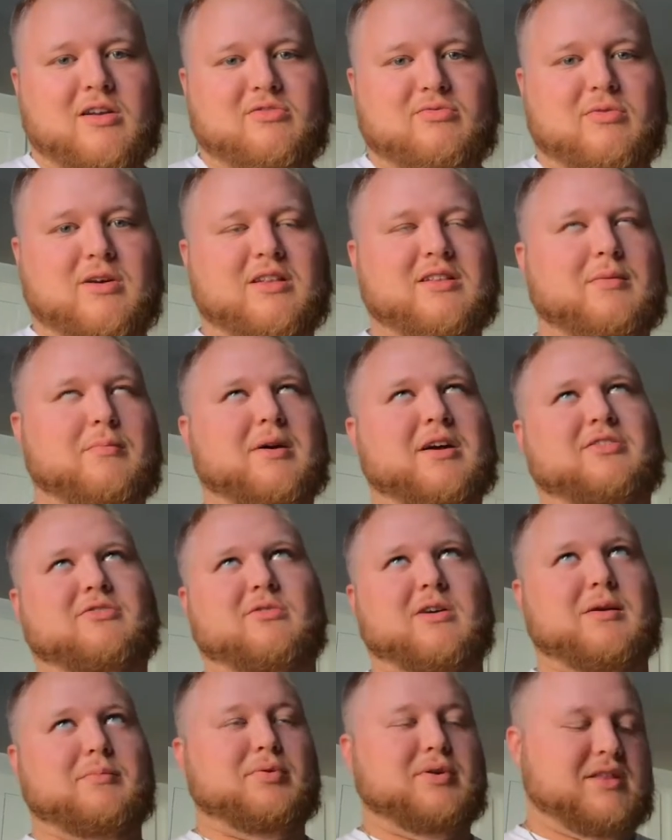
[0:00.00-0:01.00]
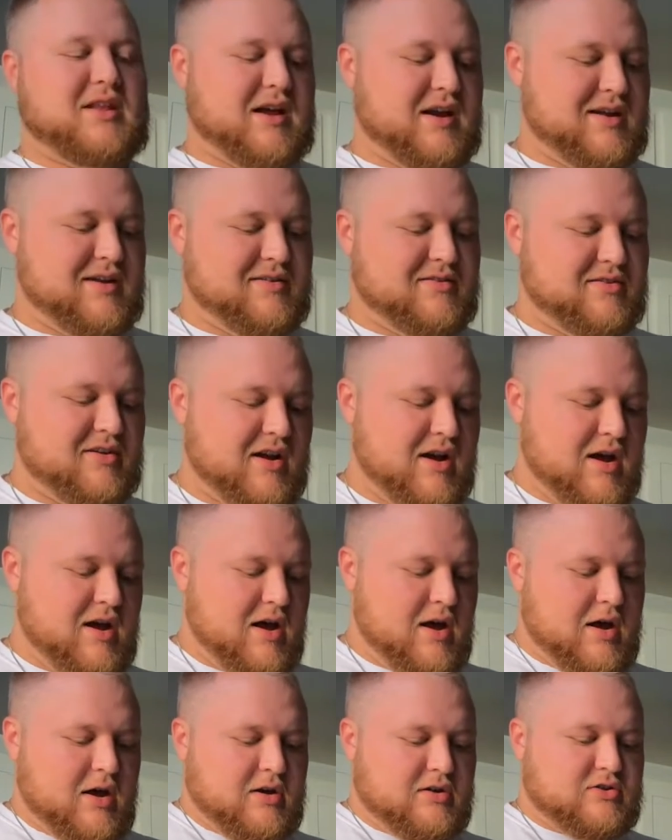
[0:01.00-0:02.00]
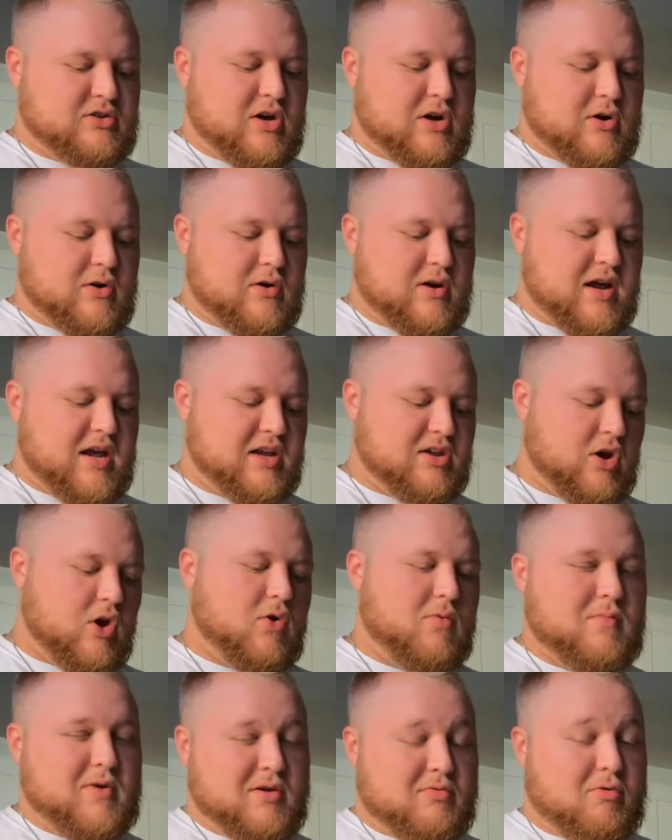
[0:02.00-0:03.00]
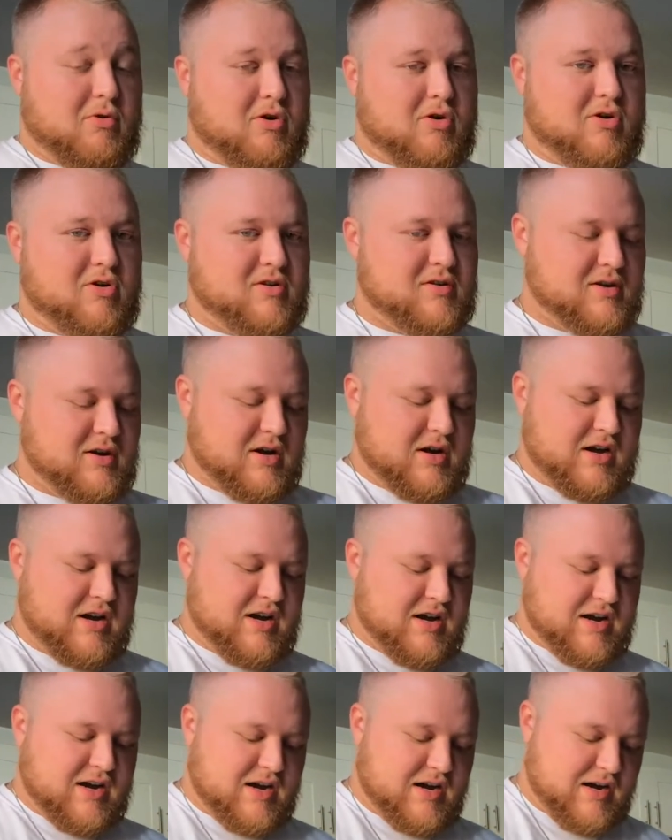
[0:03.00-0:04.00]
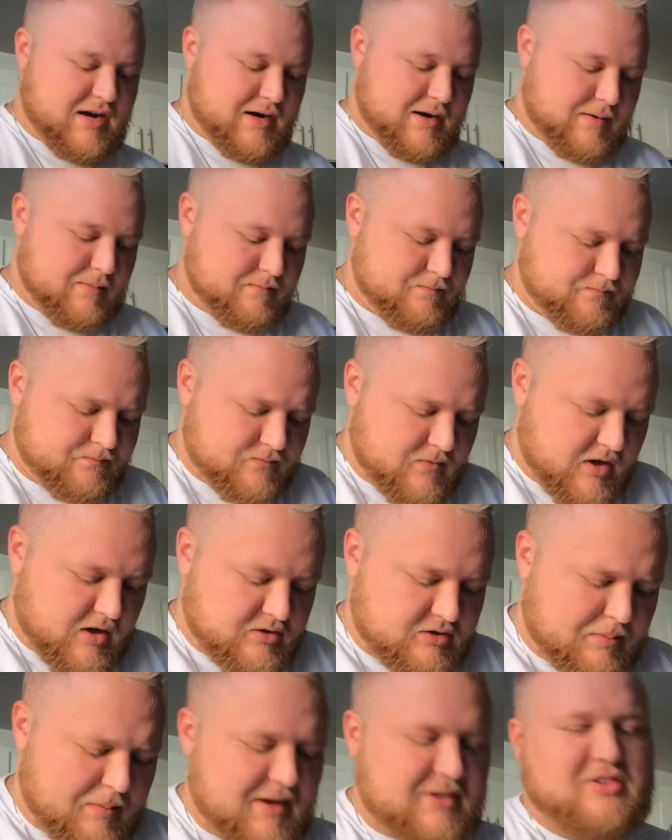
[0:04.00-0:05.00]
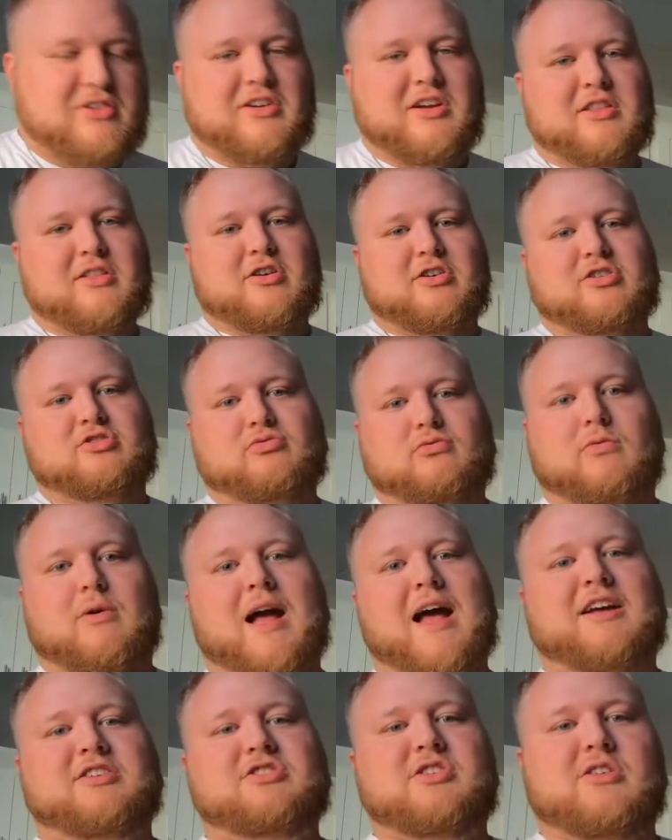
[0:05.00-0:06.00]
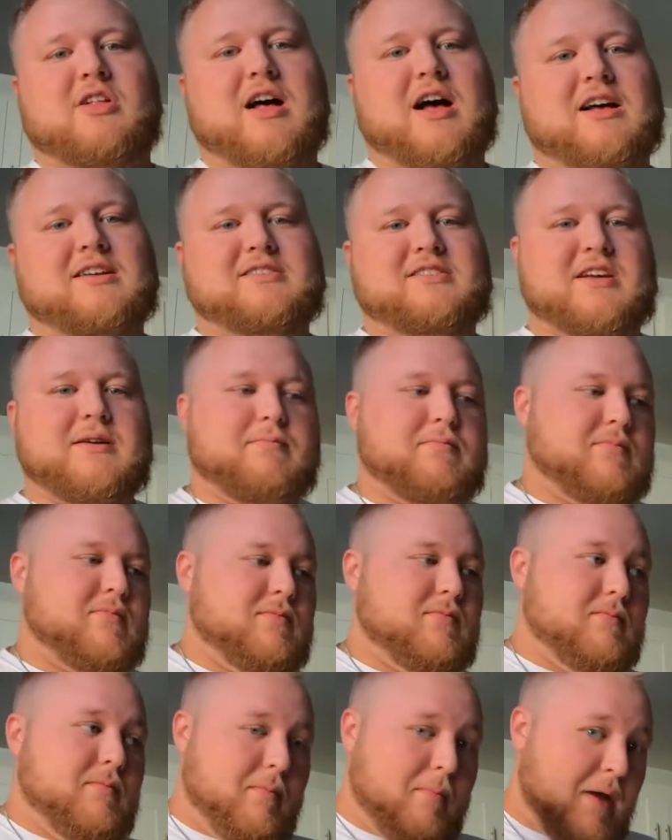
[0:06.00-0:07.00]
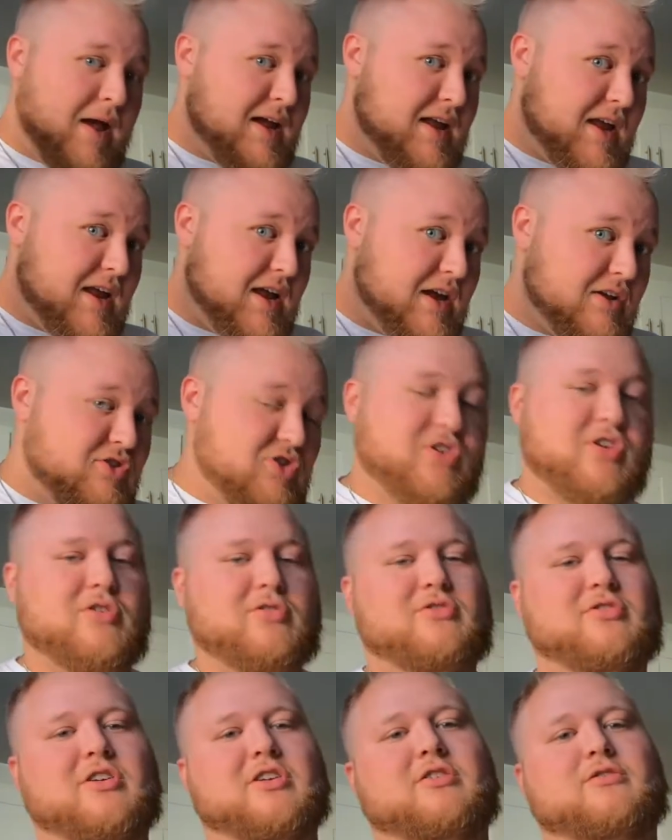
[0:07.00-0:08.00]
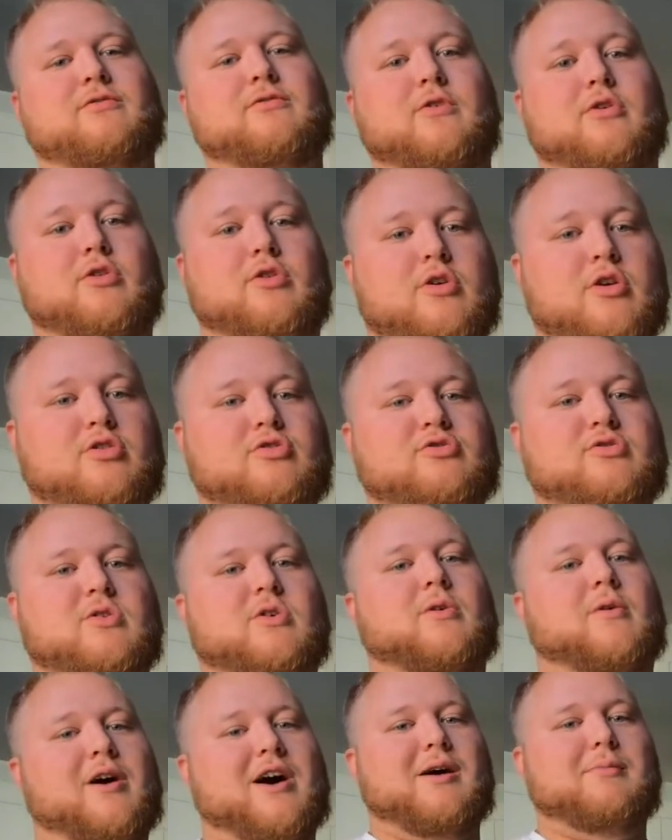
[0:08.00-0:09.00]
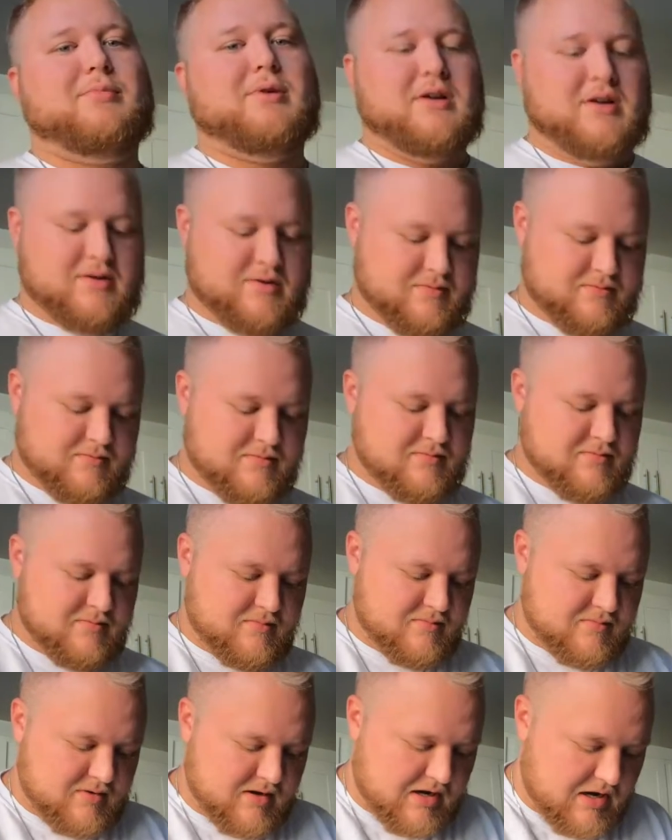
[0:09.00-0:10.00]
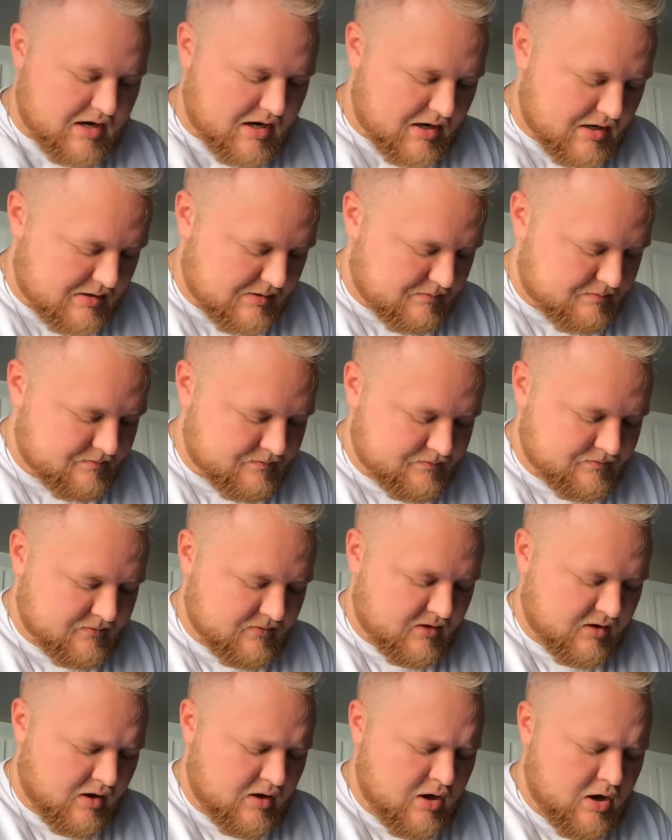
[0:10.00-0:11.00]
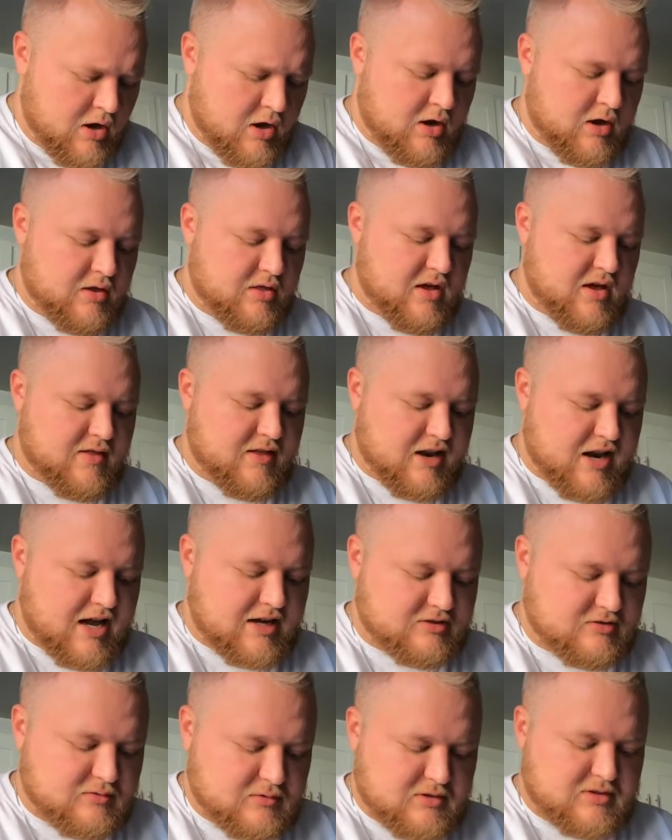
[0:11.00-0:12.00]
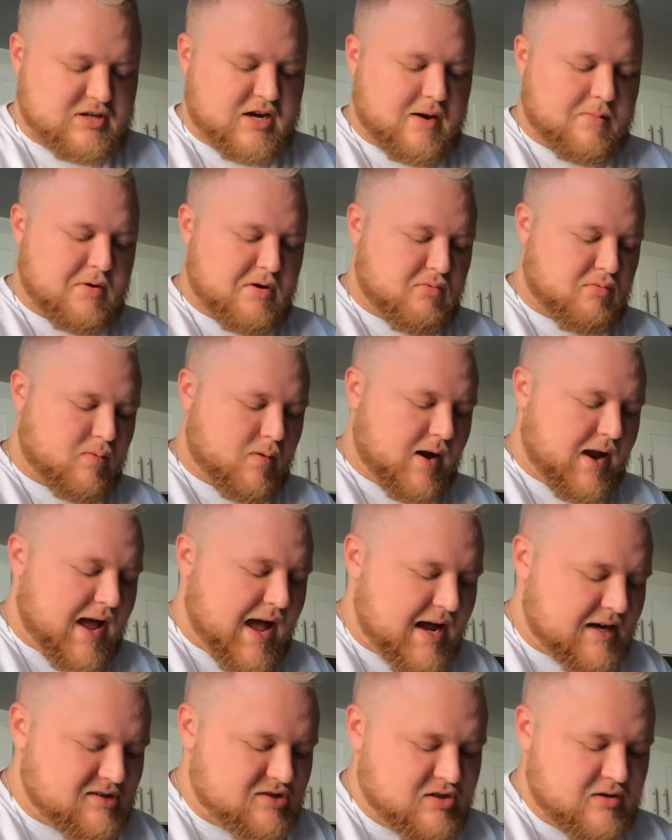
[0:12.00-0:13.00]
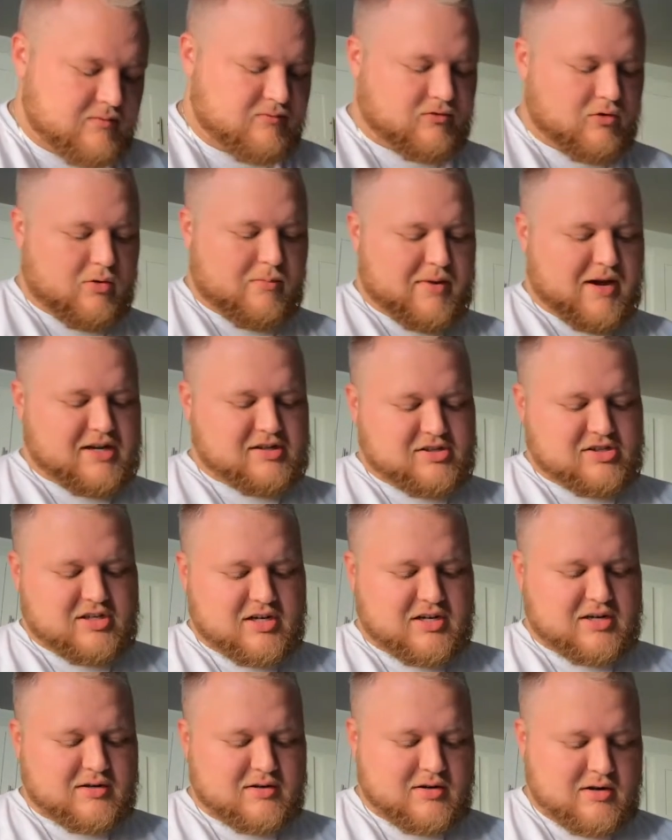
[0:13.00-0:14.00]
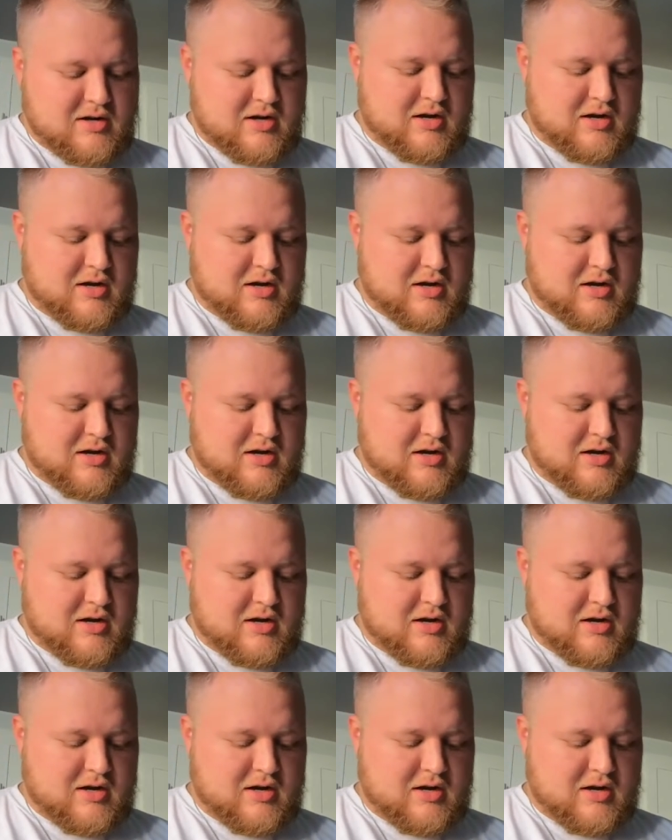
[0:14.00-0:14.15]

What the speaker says: Is what the best way to put that is. So he told me wrong. So basically, they're just rationalizing, making excuses for their screw up. Then the next one's going to be reaction formation.